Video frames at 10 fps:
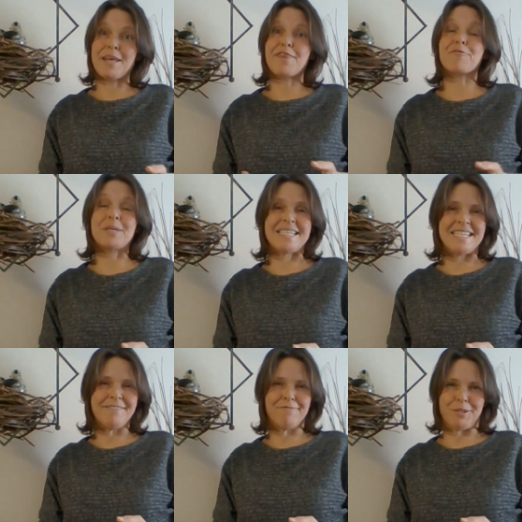a
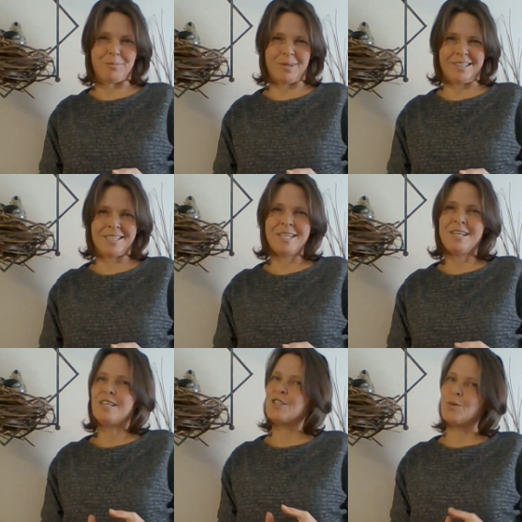3D footprint,
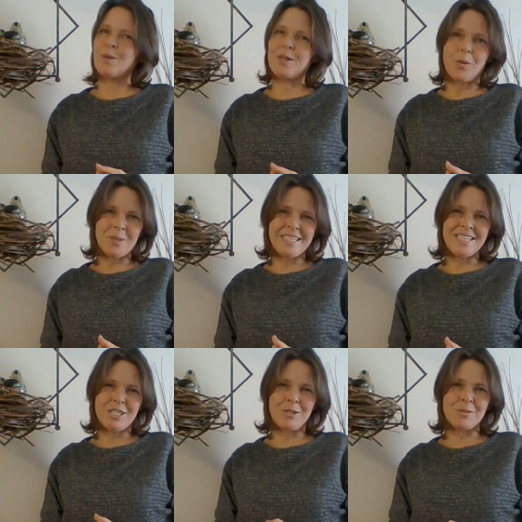so we don't need
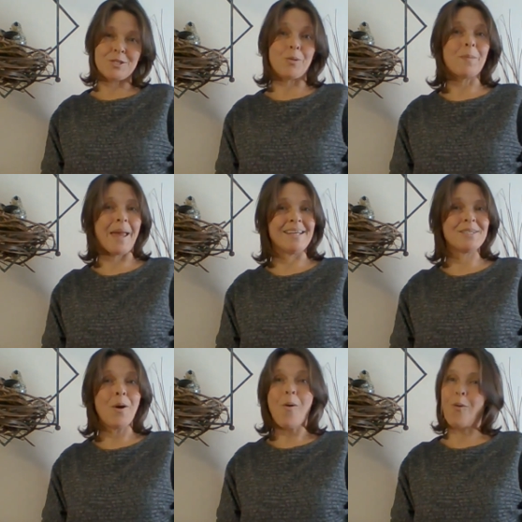to use no paint
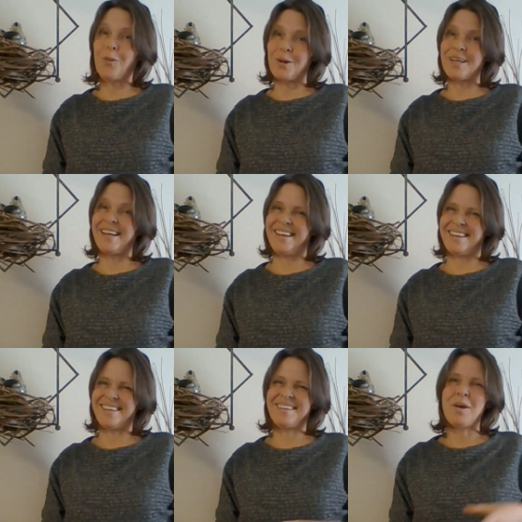or ink.
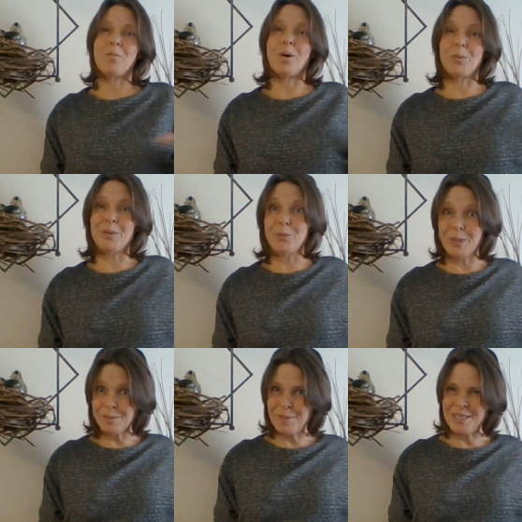What we
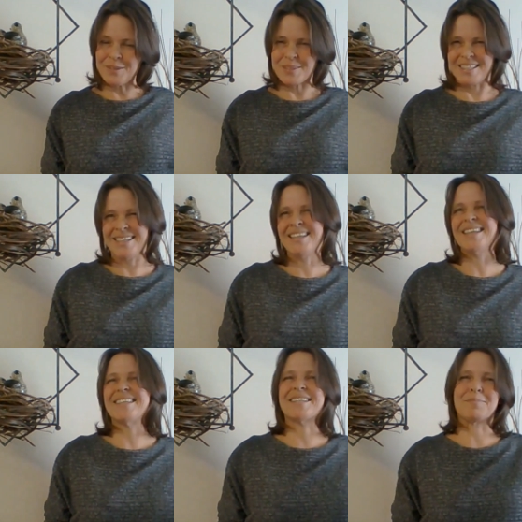will be using
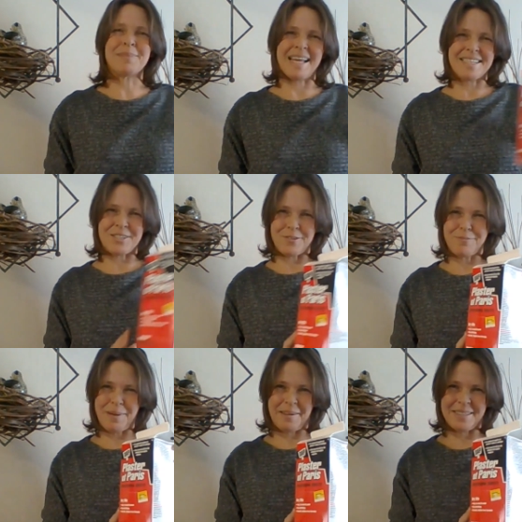is some plaster
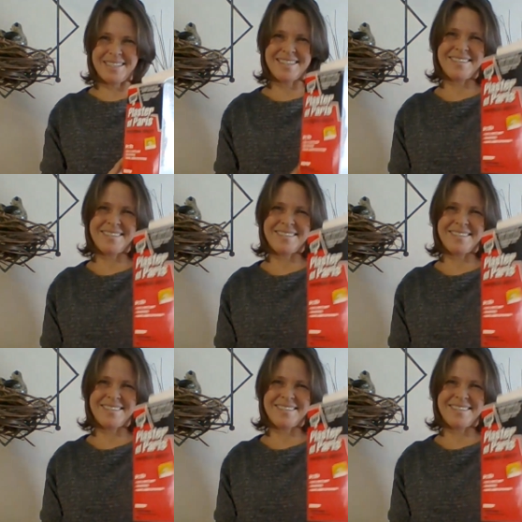of Paris.